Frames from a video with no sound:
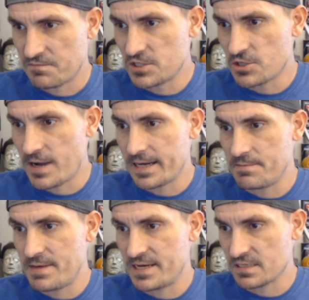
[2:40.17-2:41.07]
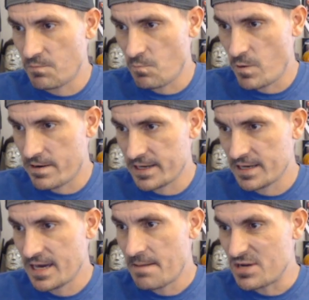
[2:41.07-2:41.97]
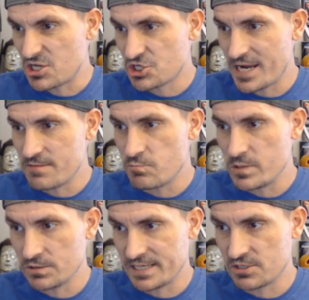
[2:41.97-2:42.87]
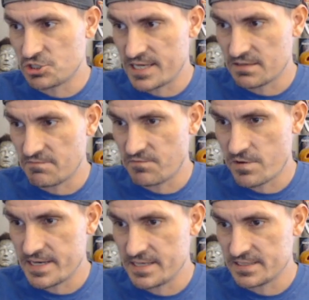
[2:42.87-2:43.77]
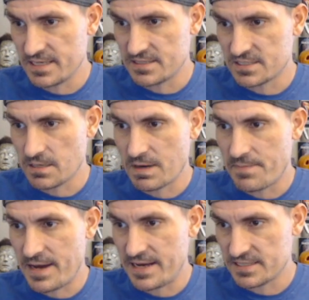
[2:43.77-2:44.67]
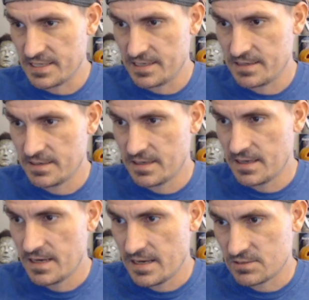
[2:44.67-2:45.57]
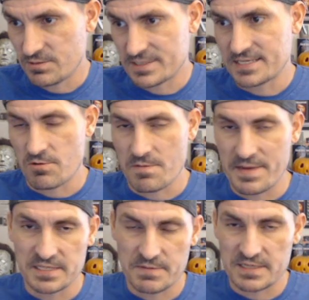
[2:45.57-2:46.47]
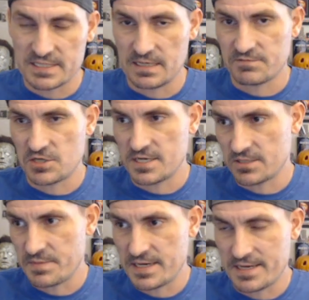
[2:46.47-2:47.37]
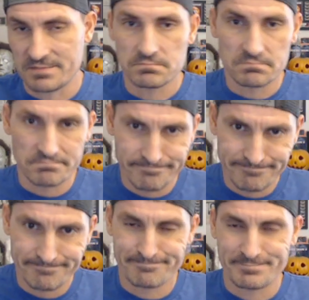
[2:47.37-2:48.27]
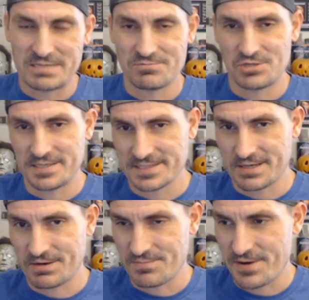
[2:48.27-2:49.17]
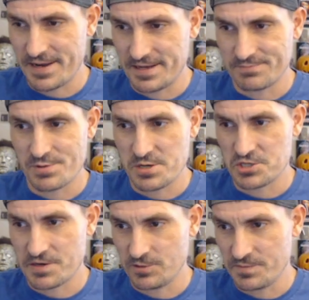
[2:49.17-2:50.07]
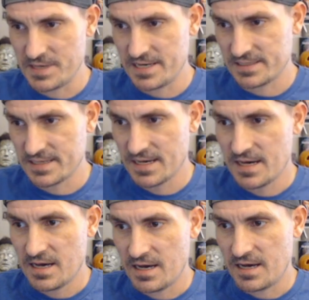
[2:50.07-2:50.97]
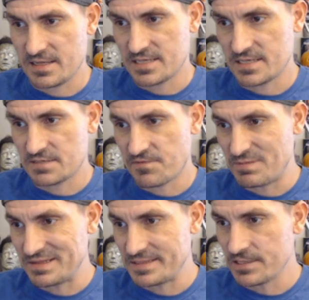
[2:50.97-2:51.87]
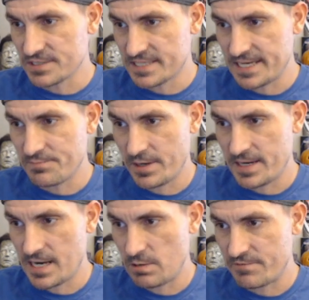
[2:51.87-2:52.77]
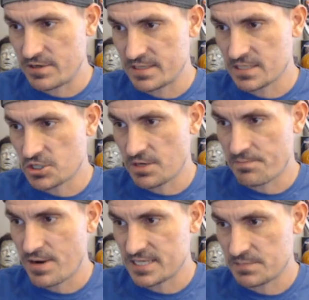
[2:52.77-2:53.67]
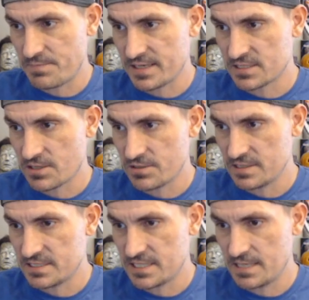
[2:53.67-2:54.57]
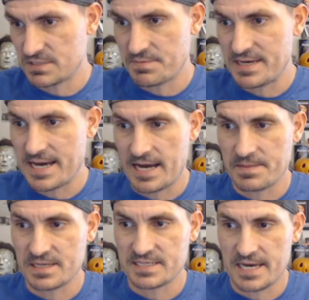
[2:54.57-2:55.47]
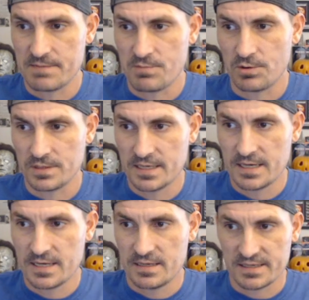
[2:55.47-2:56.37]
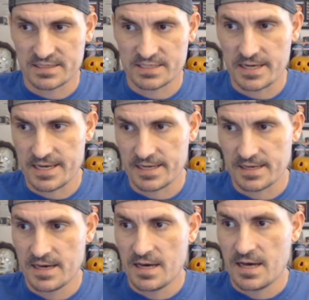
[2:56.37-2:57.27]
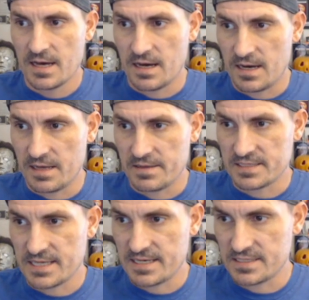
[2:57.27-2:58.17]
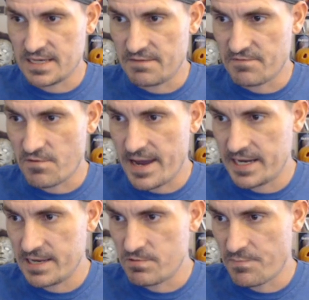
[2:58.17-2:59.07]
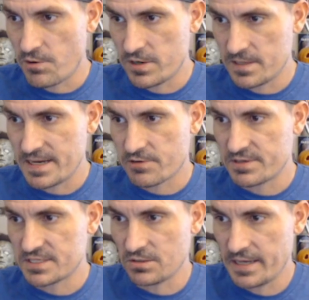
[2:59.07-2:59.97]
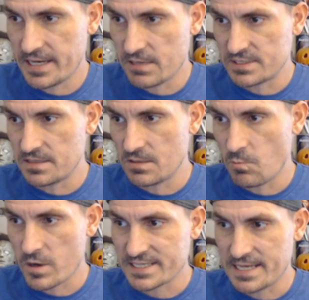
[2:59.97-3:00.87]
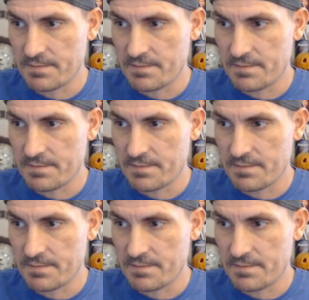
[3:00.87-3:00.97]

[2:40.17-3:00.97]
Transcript: hockey mask wearing, machete wielding Jason Voorhees in some capacity. So it says it remains to be seen if Jason will be in it. Jason's kind of the brand. I'm pretty sure he'll be in it. It says, from a legal standpoint, however, such a prospect certainly seems to be on the table. Exciting. And it says, Variety reported that Crystal Lake was in the works at